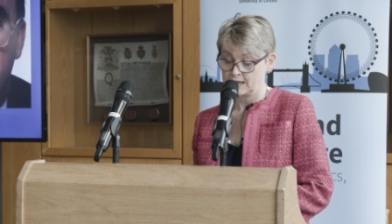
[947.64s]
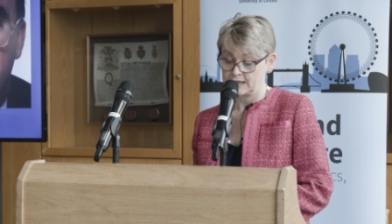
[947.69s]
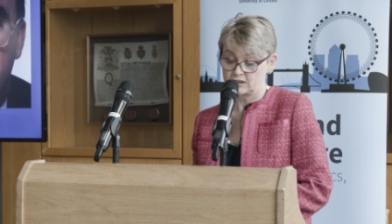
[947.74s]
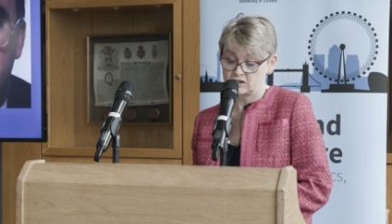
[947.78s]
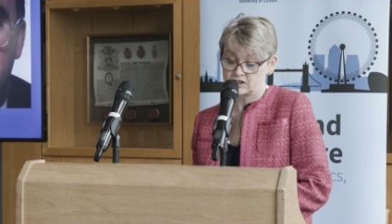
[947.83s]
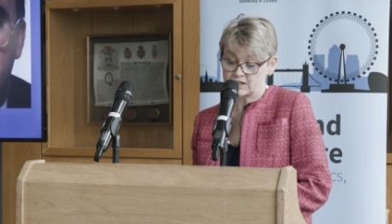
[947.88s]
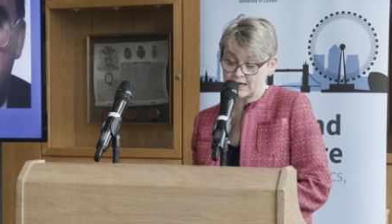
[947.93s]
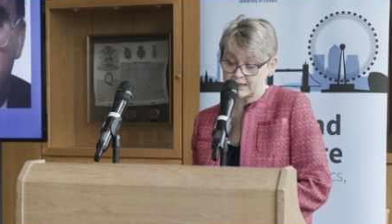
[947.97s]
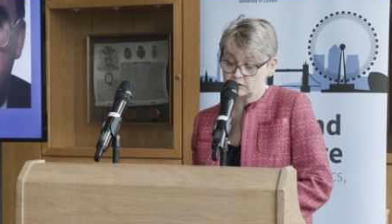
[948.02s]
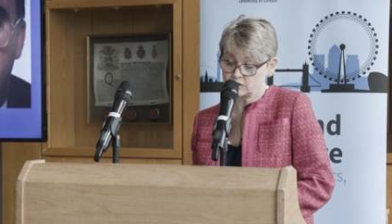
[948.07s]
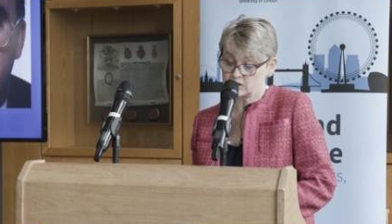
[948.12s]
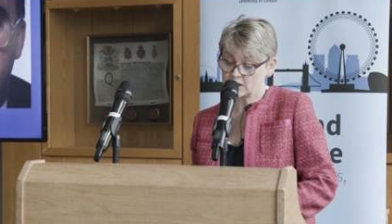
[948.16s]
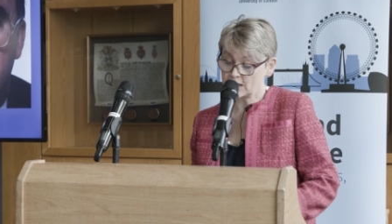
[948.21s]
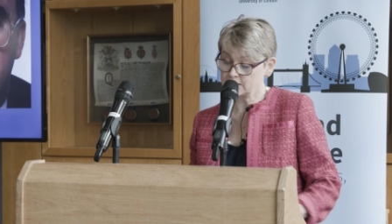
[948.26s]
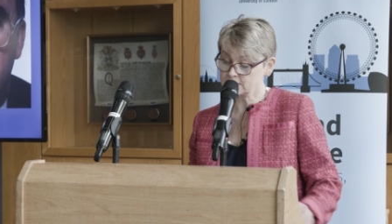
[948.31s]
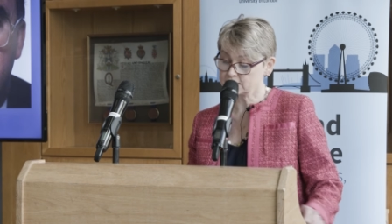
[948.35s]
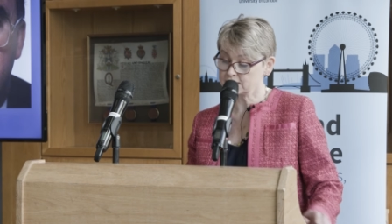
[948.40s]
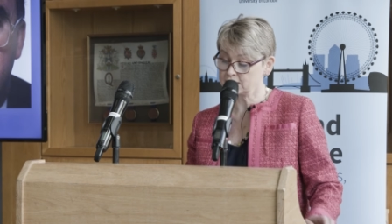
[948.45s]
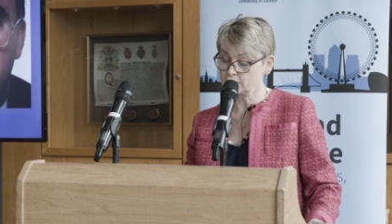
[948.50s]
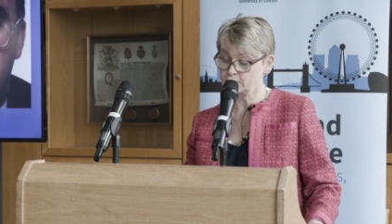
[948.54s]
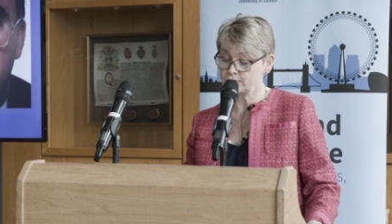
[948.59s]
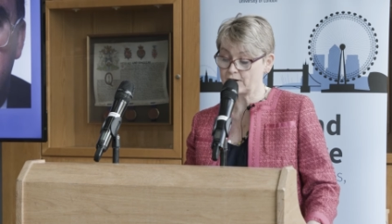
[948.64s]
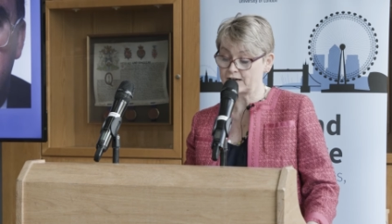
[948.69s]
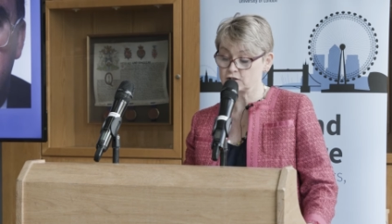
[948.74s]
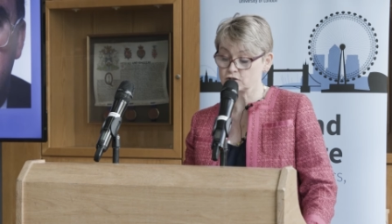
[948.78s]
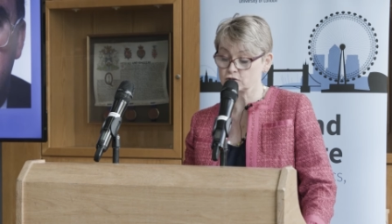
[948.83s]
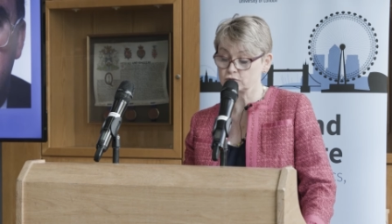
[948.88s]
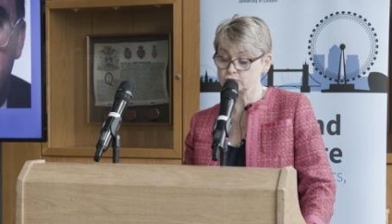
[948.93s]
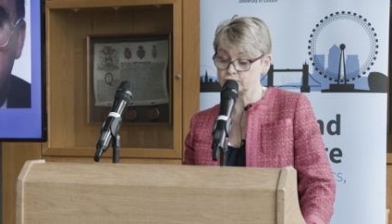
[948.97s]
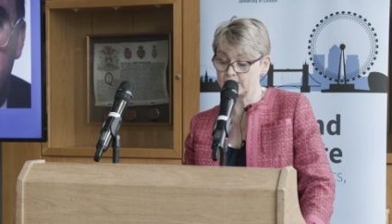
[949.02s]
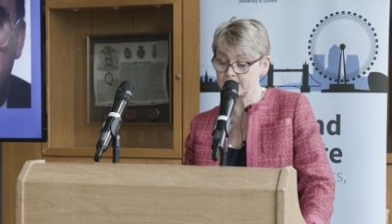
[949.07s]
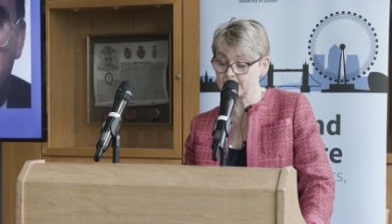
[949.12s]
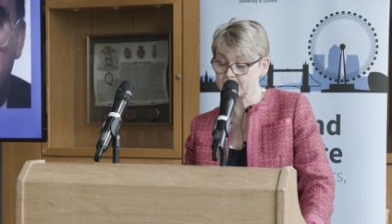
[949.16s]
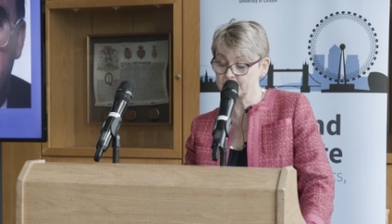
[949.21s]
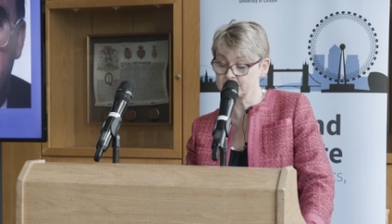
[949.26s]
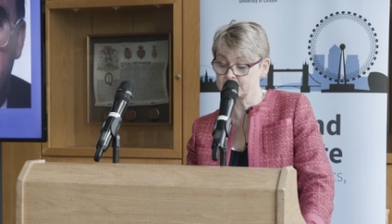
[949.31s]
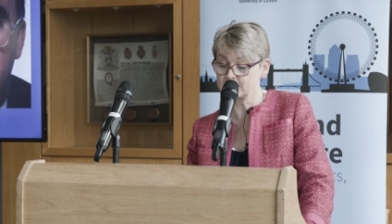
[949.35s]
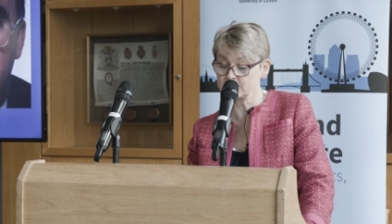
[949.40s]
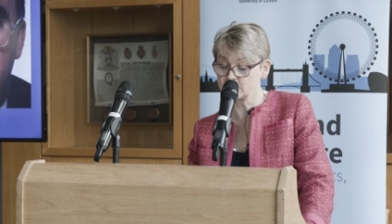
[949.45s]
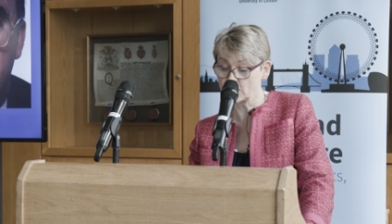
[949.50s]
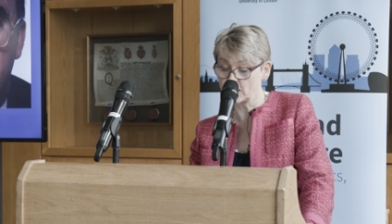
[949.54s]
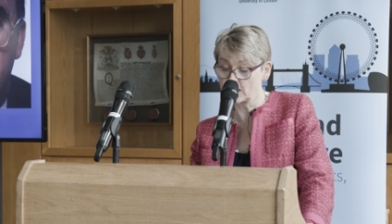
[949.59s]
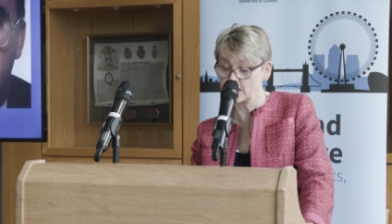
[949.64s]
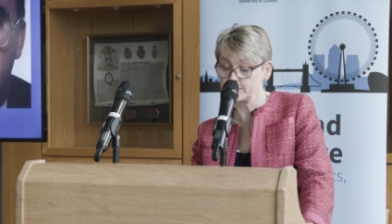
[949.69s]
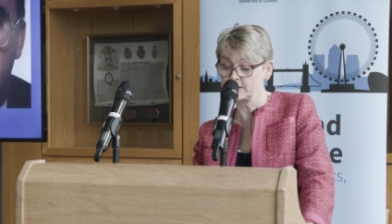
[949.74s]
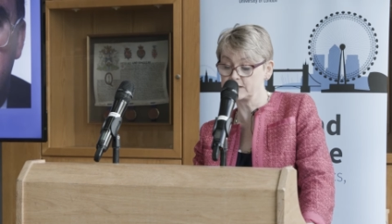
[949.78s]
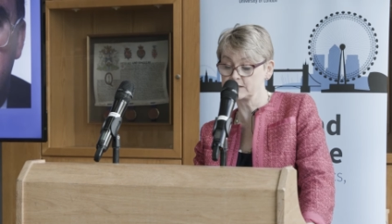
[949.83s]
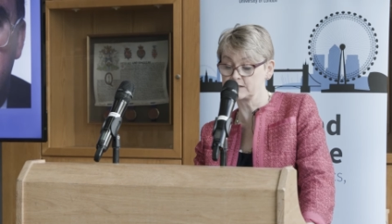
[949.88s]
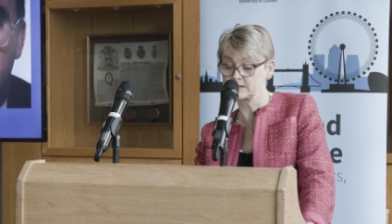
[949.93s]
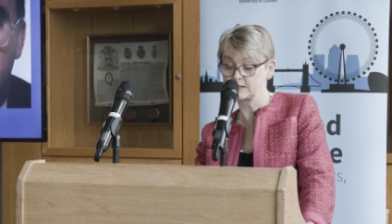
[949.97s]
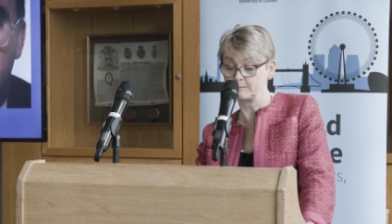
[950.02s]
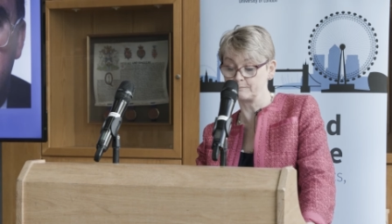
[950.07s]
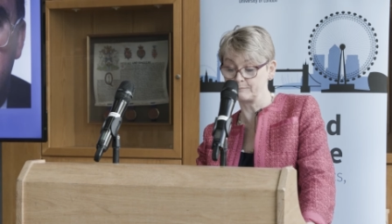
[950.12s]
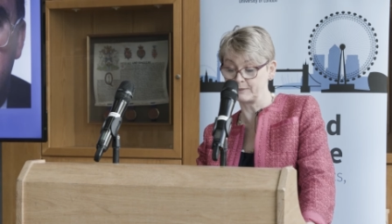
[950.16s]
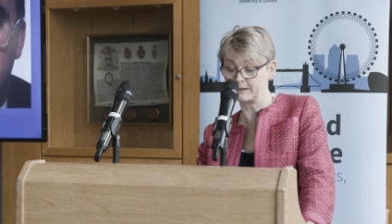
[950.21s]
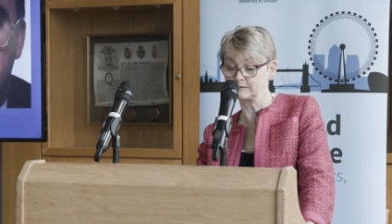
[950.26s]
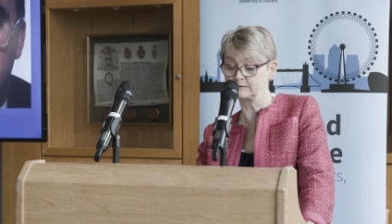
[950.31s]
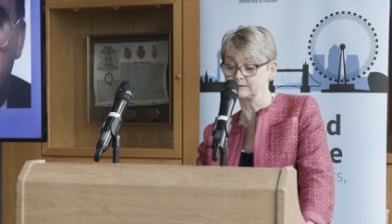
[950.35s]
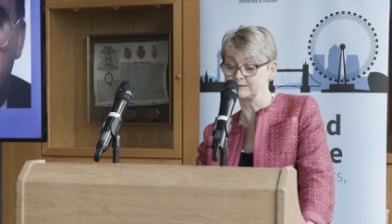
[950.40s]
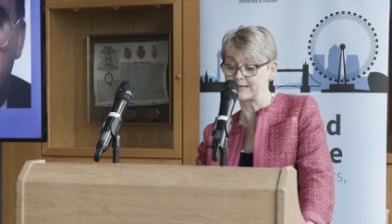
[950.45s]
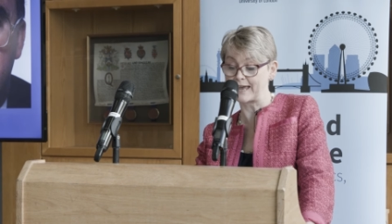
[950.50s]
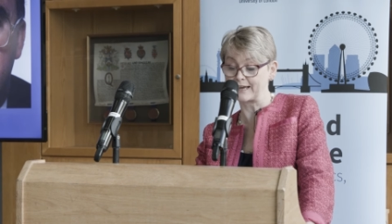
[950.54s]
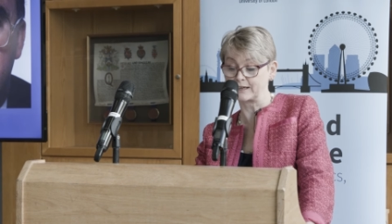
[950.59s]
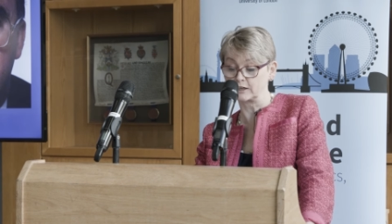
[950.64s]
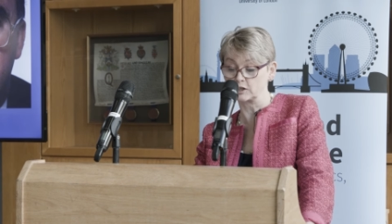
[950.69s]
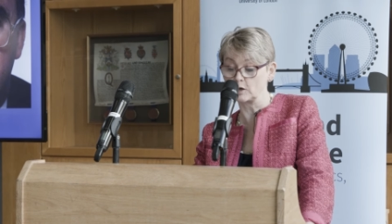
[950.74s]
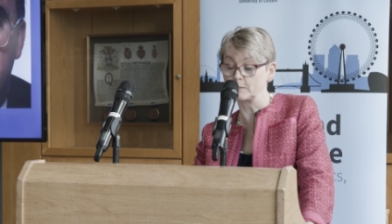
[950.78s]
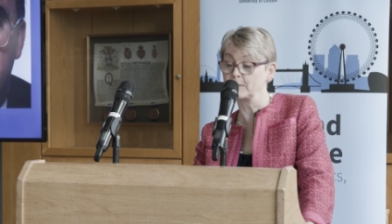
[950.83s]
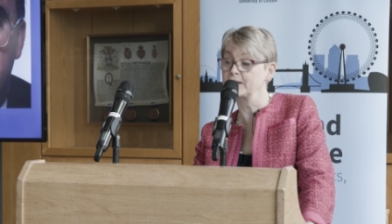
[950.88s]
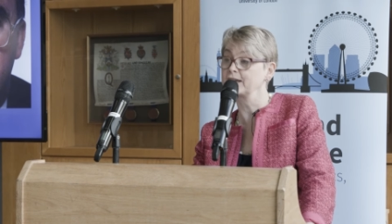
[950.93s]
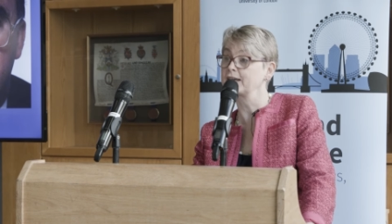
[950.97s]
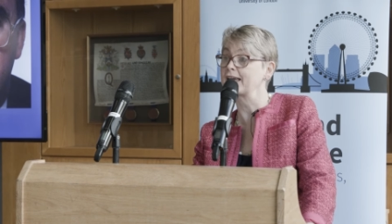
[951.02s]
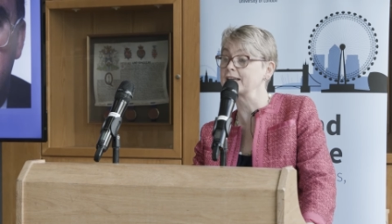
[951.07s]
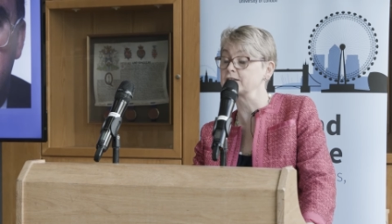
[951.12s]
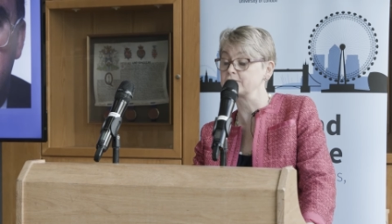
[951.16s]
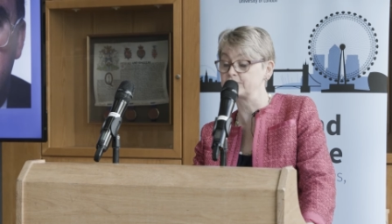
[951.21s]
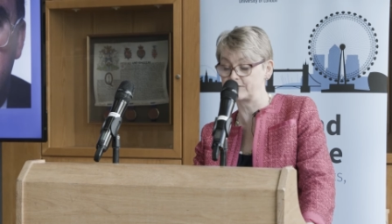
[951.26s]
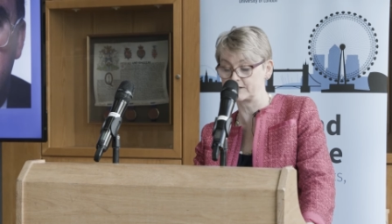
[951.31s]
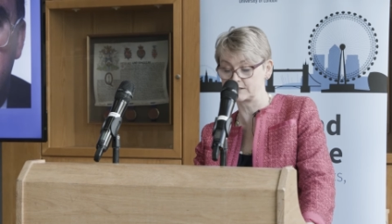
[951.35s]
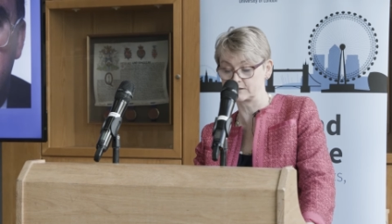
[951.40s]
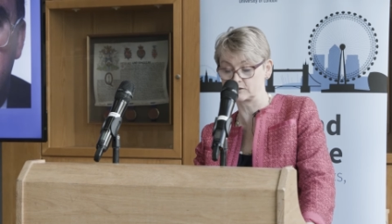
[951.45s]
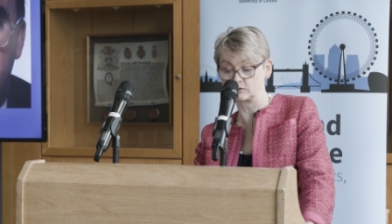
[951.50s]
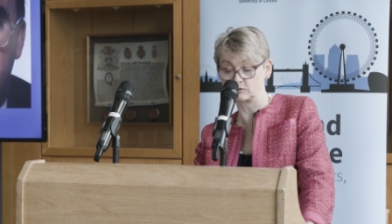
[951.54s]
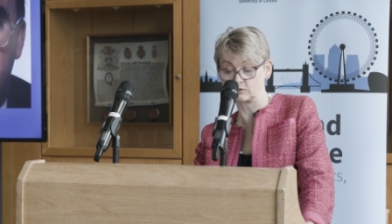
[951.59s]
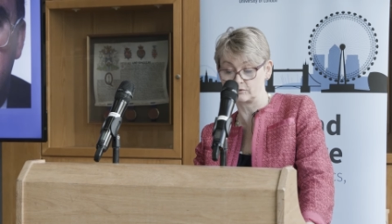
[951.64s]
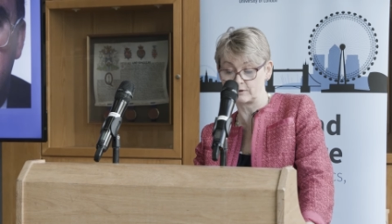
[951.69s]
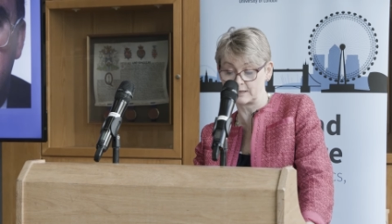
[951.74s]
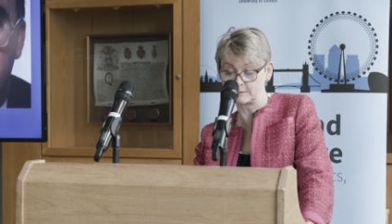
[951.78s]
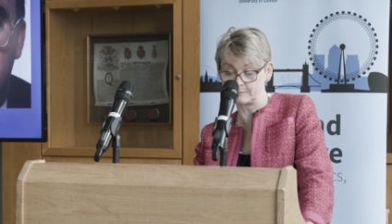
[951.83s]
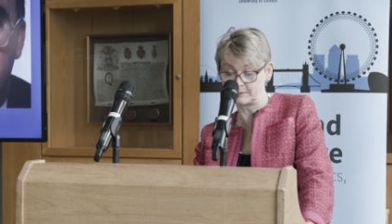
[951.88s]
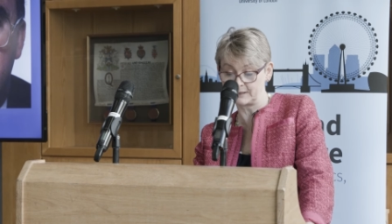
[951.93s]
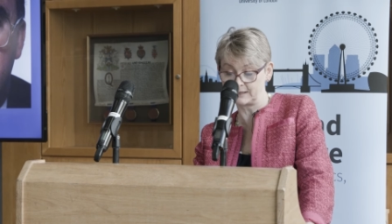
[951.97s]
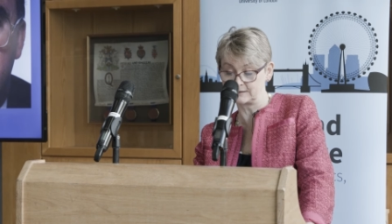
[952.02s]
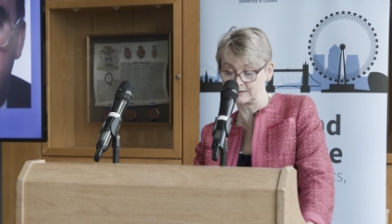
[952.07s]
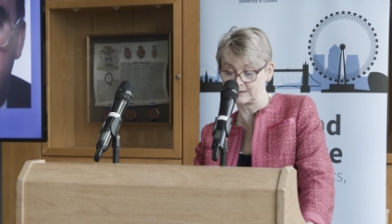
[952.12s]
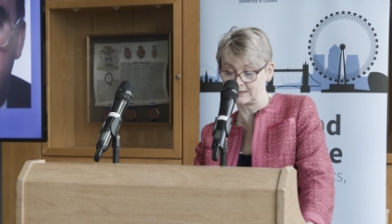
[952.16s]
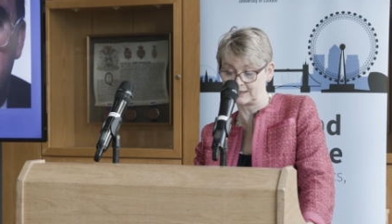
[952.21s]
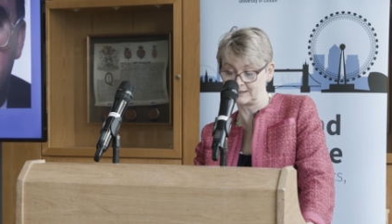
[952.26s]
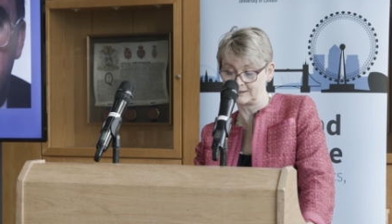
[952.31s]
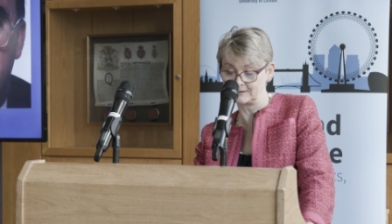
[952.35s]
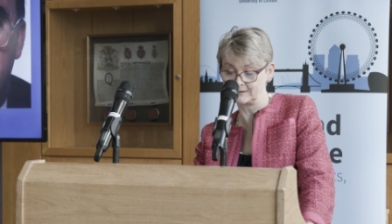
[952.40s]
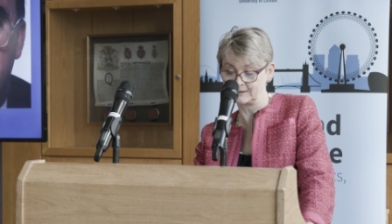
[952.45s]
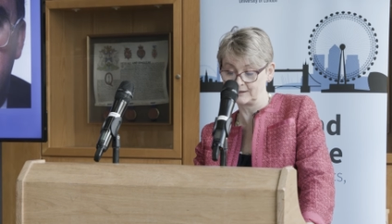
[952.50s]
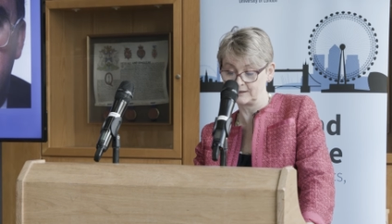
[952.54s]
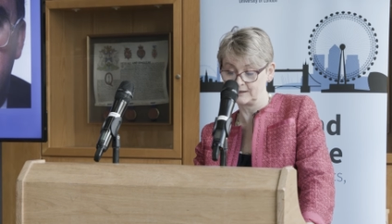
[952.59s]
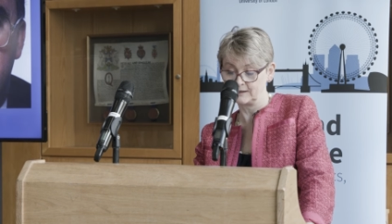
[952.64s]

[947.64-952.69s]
And a shadow chancellor in Rachel Reeves determined to build economic and fiscal credibility,